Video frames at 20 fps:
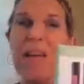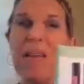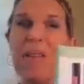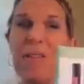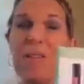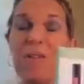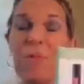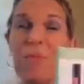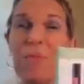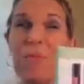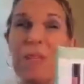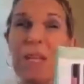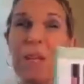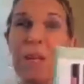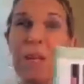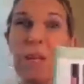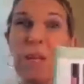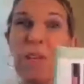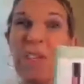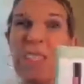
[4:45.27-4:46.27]
So
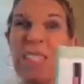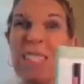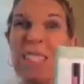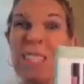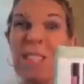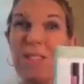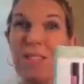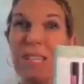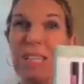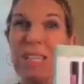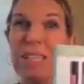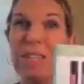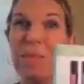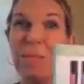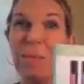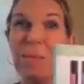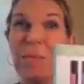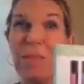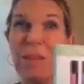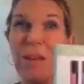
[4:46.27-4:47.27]
you could send your kids
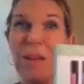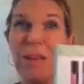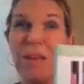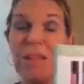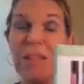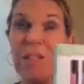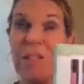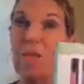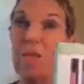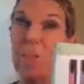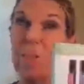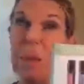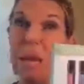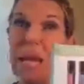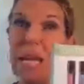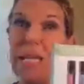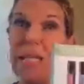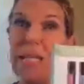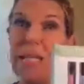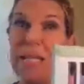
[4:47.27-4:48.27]
with the
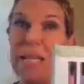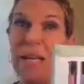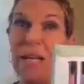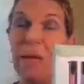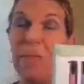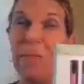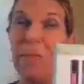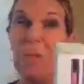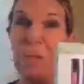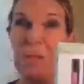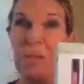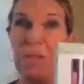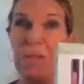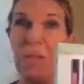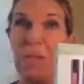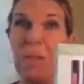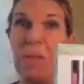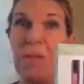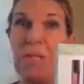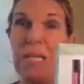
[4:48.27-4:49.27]
toothpaste to help boost their
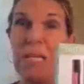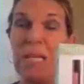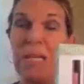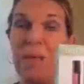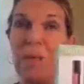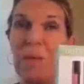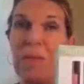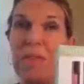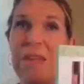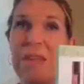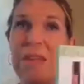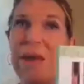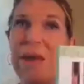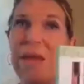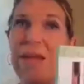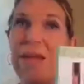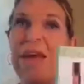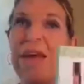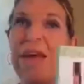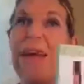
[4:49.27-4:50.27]
immunity with that.
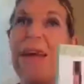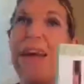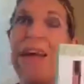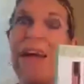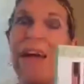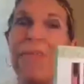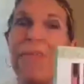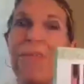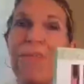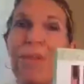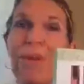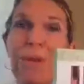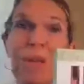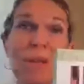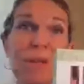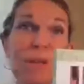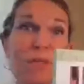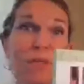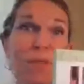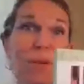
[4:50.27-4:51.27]
You could
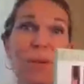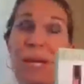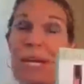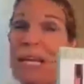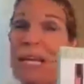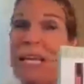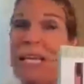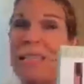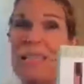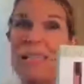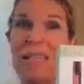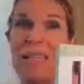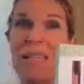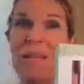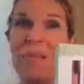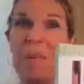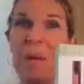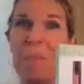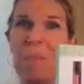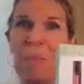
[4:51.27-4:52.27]
also again send
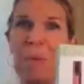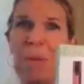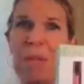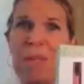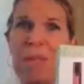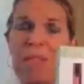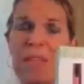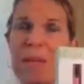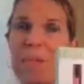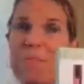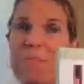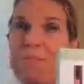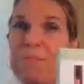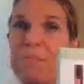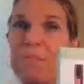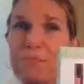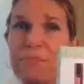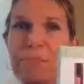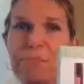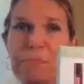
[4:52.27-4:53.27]
them up with some
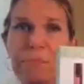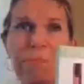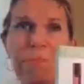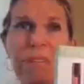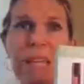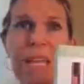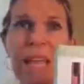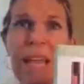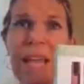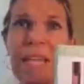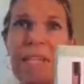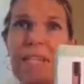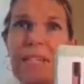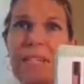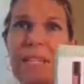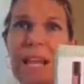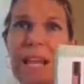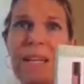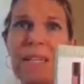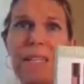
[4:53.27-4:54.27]
hand
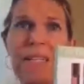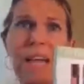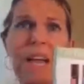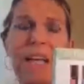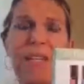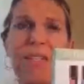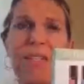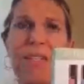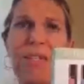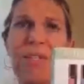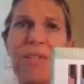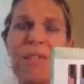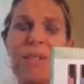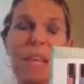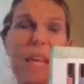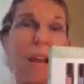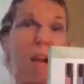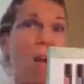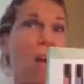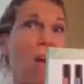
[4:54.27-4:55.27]
sanitizers
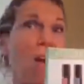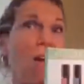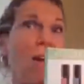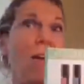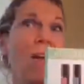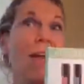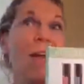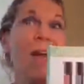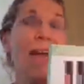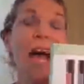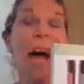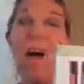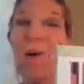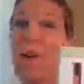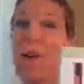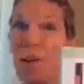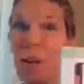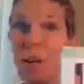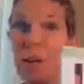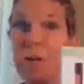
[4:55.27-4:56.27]
that are
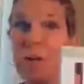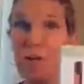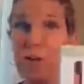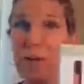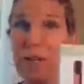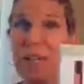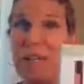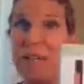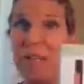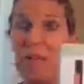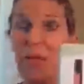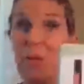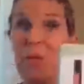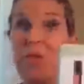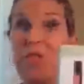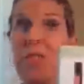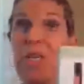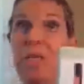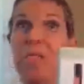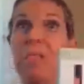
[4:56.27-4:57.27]
alcohol free and of
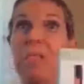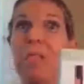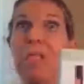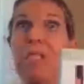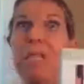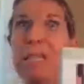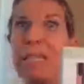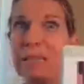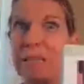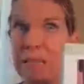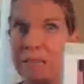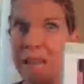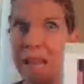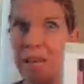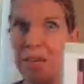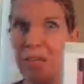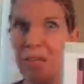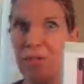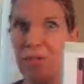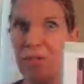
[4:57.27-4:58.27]
course completely
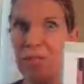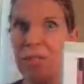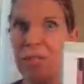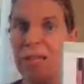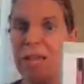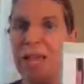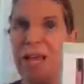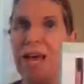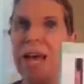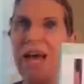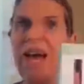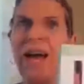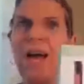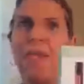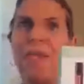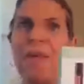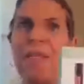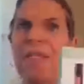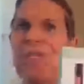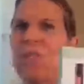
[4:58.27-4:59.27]
natural.
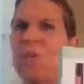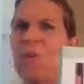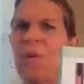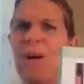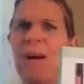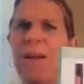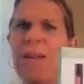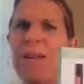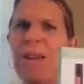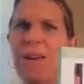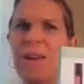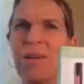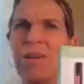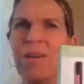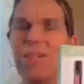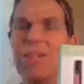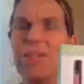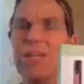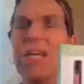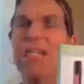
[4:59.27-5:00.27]
And so On Guard
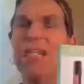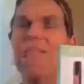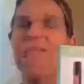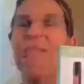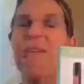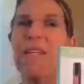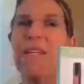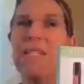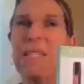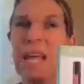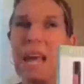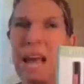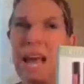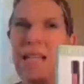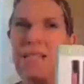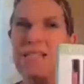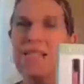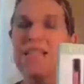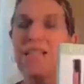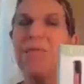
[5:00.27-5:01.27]
just has
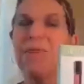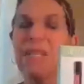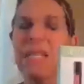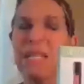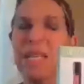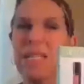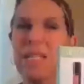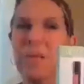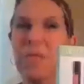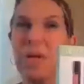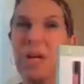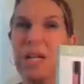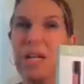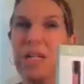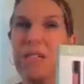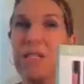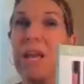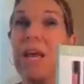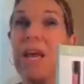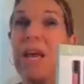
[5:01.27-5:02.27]
fantastic
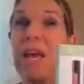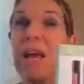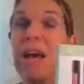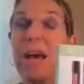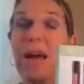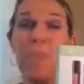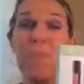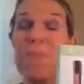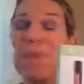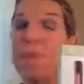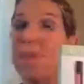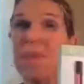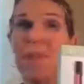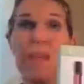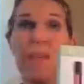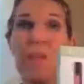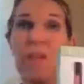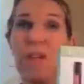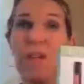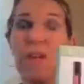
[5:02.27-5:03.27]
products
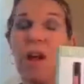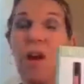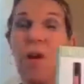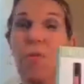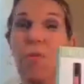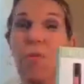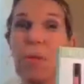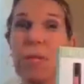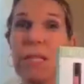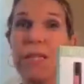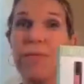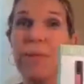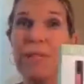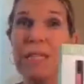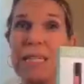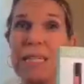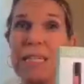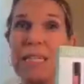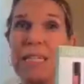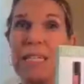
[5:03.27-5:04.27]
that are really
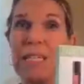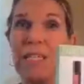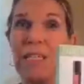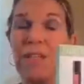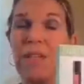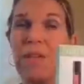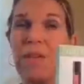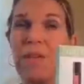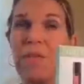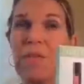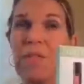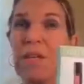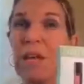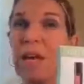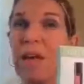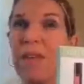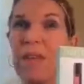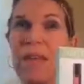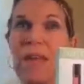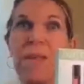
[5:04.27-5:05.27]
easy to use.
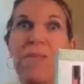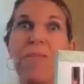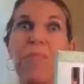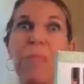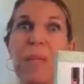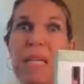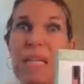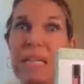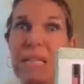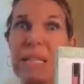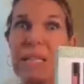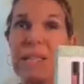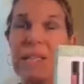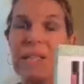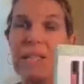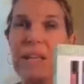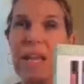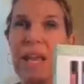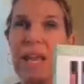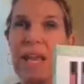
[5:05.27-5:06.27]
They have
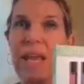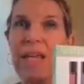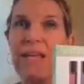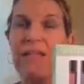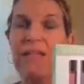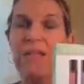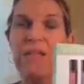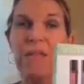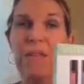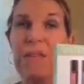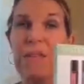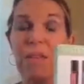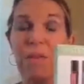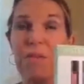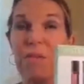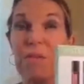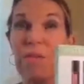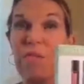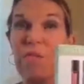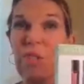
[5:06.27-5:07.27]
beadlets, and so
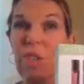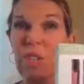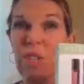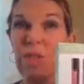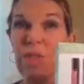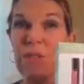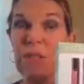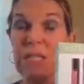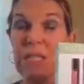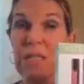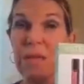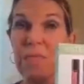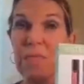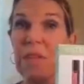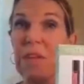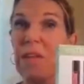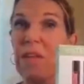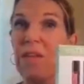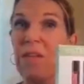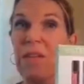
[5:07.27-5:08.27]
if you start to feel
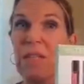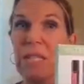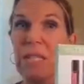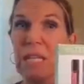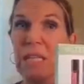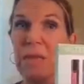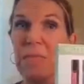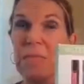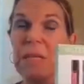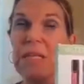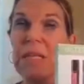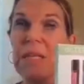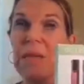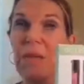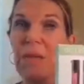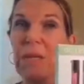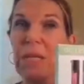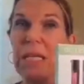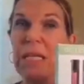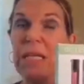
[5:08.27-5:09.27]
something, you can take the beadlet
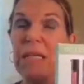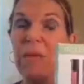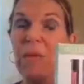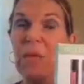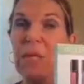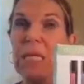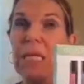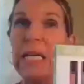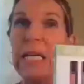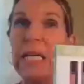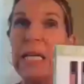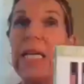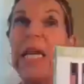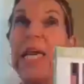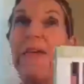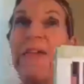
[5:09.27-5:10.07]
really quickly.